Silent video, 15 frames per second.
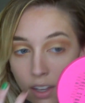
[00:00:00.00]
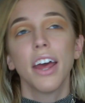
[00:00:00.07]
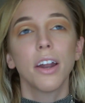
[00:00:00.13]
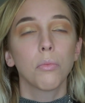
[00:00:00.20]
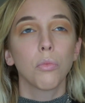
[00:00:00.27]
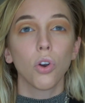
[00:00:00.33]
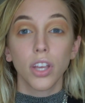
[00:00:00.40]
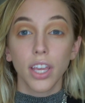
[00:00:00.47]
And
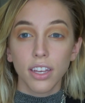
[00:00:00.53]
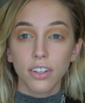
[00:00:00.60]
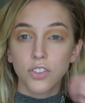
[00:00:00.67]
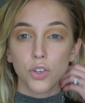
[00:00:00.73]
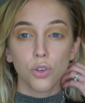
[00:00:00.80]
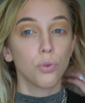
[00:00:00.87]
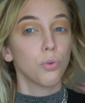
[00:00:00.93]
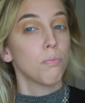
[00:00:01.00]
I'm working
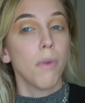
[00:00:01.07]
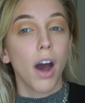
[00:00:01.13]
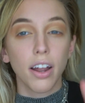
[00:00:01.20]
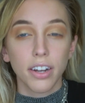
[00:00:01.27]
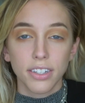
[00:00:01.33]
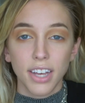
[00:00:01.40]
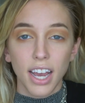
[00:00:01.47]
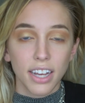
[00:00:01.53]
to
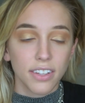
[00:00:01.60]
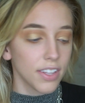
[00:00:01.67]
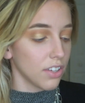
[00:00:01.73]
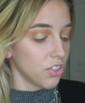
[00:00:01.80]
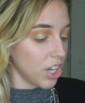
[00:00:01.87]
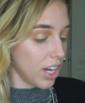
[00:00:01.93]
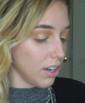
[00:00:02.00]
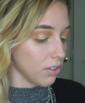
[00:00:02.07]
monetize
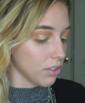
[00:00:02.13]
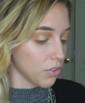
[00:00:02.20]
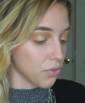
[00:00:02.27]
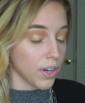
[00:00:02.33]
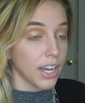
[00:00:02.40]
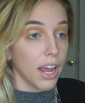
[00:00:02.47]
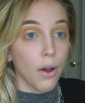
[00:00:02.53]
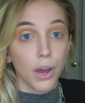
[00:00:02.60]
that channel because
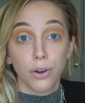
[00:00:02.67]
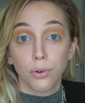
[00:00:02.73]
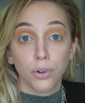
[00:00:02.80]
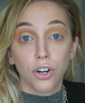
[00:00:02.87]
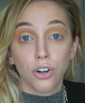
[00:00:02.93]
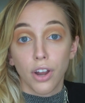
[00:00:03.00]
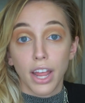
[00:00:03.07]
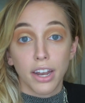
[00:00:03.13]
right now I don't
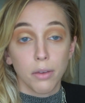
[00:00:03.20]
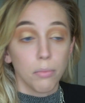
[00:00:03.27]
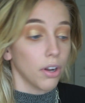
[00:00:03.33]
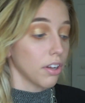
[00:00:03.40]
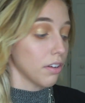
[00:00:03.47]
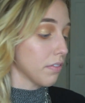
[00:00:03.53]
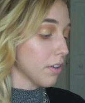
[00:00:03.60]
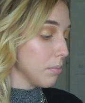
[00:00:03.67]
earn any
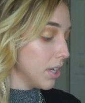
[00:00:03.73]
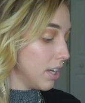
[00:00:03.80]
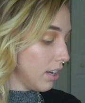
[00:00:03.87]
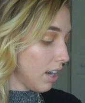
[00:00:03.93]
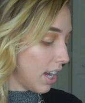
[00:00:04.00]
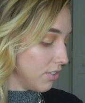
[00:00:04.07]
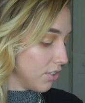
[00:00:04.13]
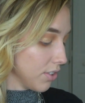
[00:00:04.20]
money from it.
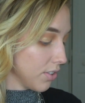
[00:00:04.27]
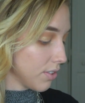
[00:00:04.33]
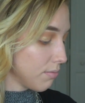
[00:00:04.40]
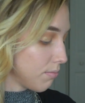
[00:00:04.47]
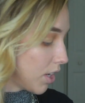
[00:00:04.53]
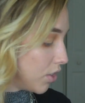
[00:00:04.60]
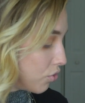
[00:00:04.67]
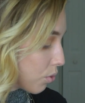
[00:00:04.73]
I
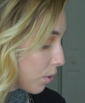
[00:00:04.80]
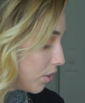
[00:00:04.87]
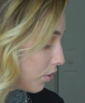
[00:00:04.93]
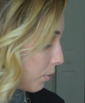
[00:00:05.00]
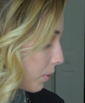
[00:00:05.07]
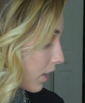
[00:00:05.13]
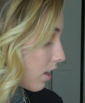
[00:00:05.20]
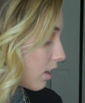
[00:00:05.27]
just enjoy
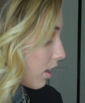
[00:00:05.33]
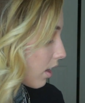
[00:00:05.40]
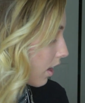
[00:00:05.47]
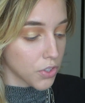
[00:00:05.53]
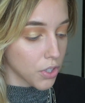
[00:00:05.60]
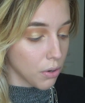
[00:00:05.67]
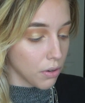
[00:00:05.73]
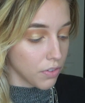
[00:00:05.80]
doing it.
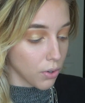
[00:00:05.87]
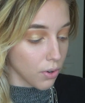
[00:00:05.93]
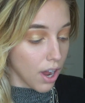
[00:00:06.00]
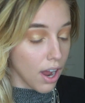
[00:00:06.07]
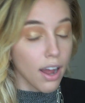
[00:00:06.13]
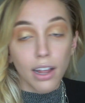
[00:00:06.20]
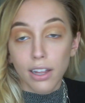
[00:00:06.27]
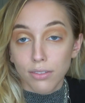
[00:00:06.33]
So if you're
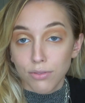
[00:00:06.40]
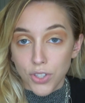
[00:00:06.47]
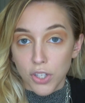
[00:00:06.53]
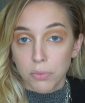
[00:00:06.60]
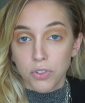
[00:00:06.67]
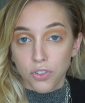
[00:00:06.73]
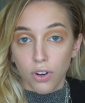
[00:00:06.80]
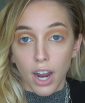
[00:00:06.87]
not
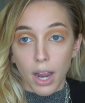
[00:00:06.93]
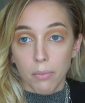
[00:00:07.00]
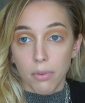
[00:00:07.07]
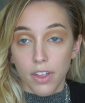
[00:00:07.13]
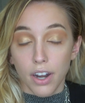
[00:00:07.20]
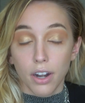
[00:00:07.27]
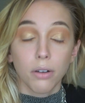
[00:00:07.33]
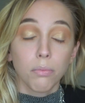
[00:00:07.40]
subscribed
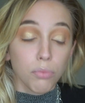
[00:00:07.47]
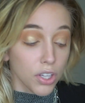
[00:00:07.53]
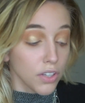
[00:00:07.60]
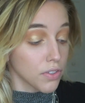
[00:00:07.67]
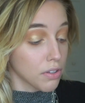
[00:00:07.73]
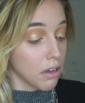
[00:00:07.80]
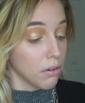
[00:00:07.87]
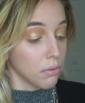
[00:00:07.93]
there,
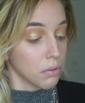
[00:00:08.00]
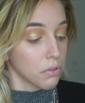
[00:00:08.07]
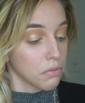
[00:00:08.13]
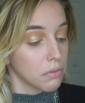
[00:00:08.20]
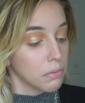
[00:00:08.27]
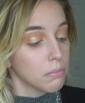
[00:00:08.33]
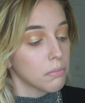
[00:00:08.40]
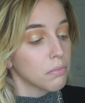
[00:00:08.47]
please go
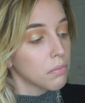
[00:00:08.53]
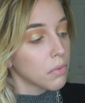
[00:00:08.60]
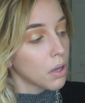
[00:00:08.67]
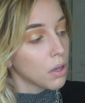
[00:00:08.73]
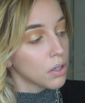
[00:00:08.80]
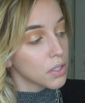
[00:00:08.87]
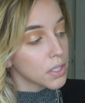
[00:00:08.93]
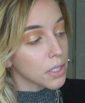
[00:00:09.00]

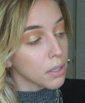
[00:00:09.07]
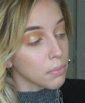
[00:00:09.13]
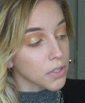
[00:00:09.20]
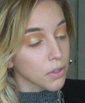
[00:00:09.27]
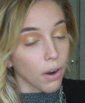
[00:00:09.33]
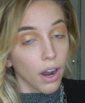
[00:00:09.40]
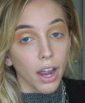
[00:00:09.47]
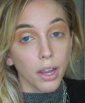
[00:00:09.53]

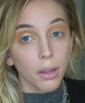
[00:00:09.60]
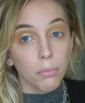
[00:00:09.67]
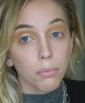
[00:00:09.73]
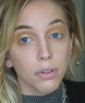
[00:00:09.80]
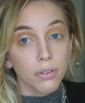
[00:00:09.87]
subscribe.